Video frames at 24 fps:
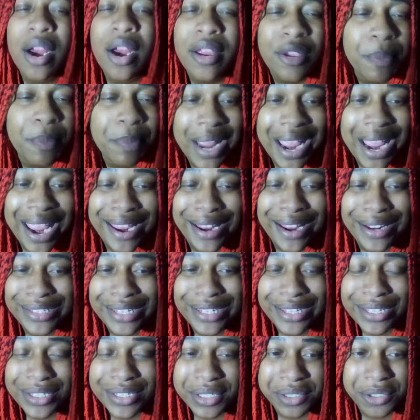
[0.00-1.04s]
you playing into
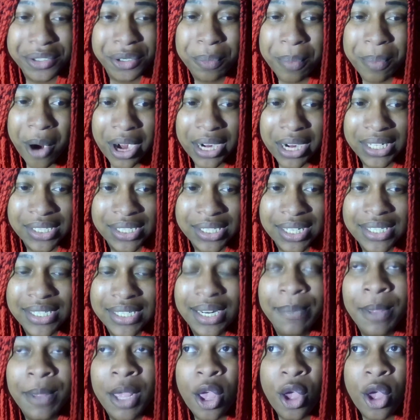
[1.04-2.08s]
this two-party
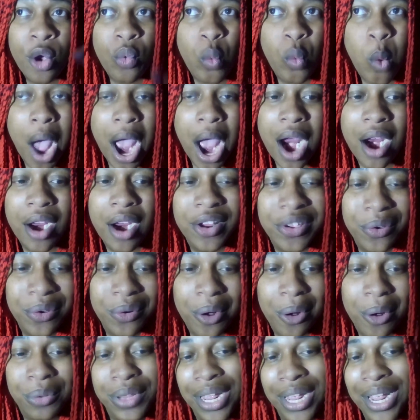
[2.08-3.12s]
system? Why are you
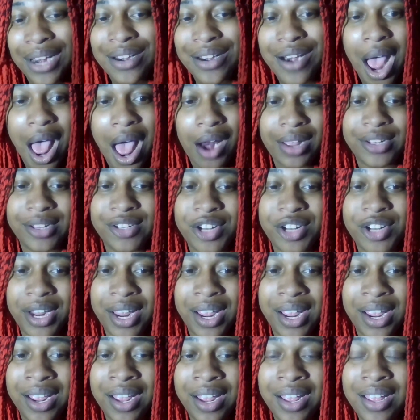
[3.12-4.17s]
only
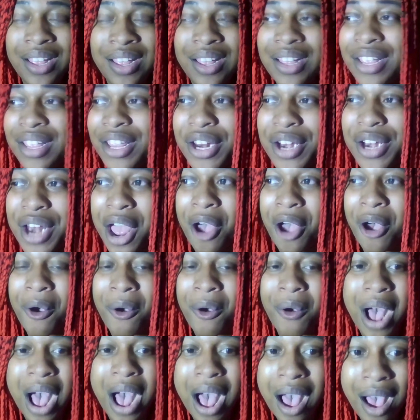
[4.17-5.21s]
acknowledging,
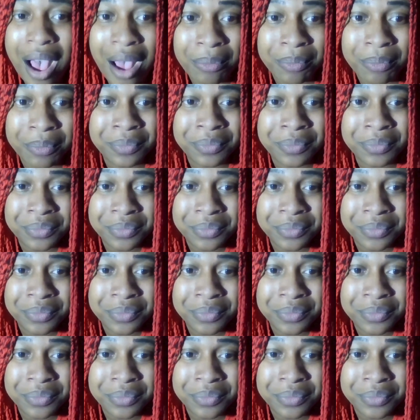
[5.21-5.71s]
the